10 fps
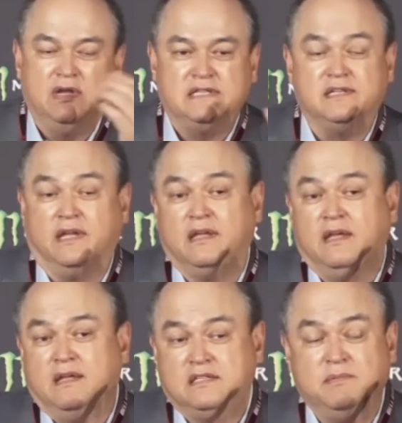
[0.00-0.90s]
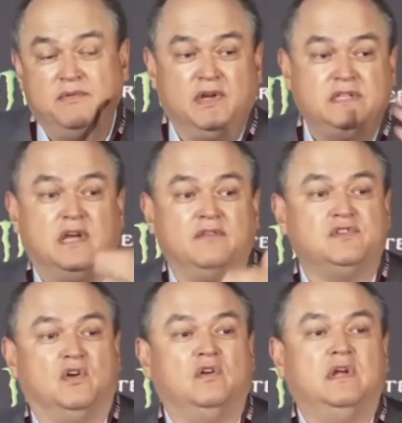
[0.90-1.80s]
It's like, it's gonna be very tough.
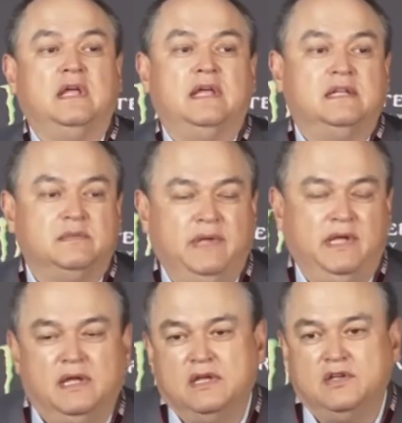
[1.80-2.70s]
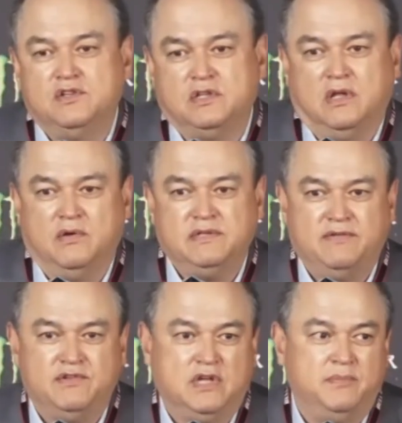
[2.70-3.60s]
So to me, she'll always have
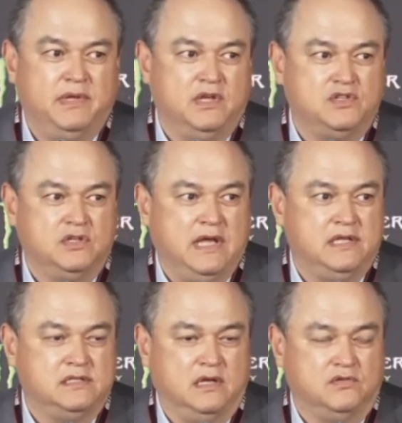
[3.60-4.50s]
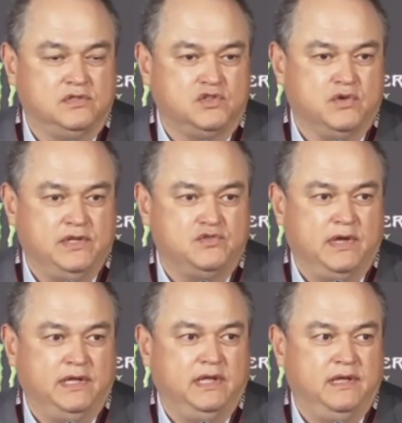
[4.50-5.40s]
a shot because she has such great
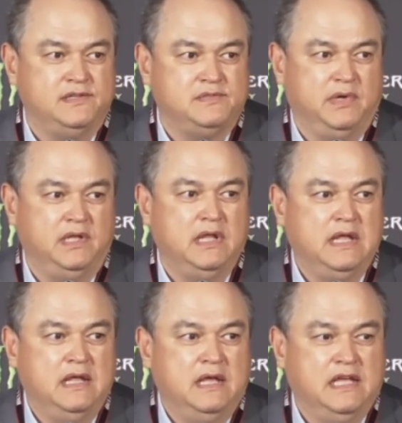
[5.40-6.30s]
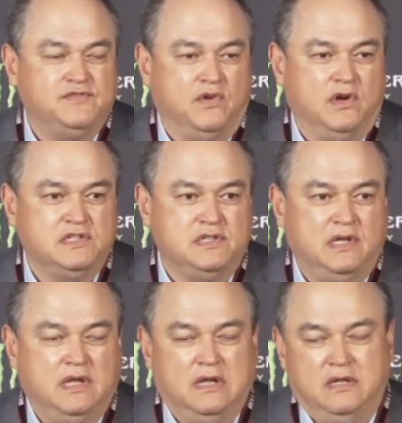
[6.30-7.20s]
striking hands. But as far as,
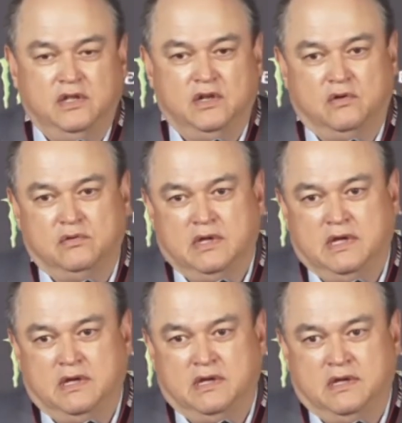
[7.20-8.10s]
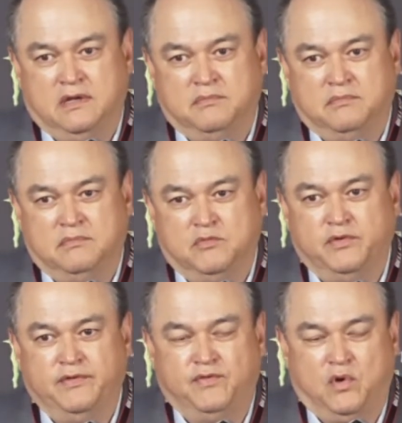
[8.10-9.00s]
you know,
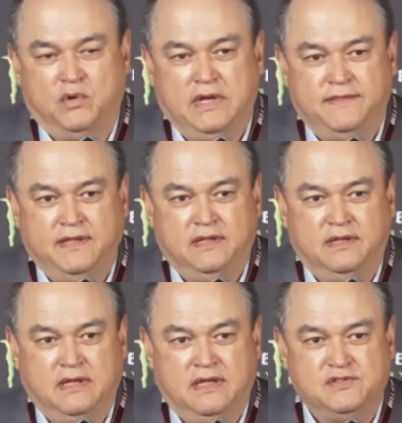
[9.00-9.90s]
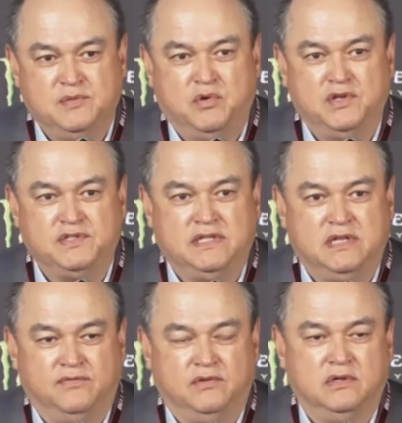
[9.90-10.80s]
moving forward, I think as the opponents get
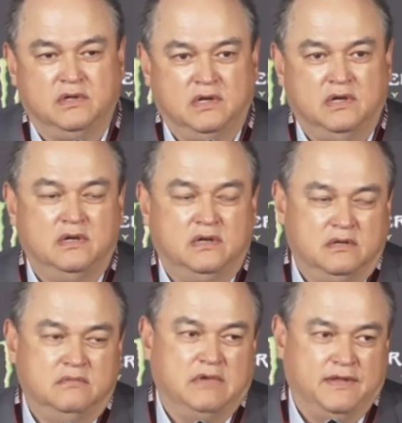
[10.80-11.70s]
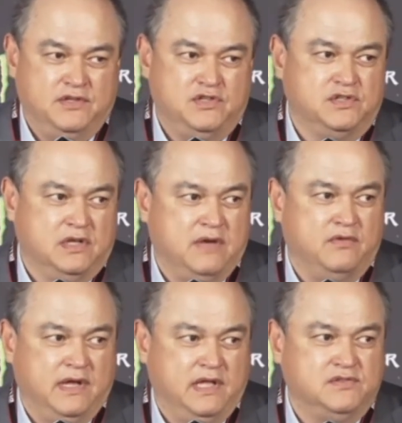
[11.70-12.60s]
tougher, I think she's going to have
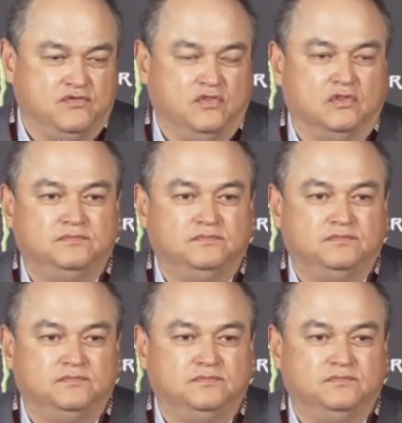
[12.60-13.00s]
her hands full.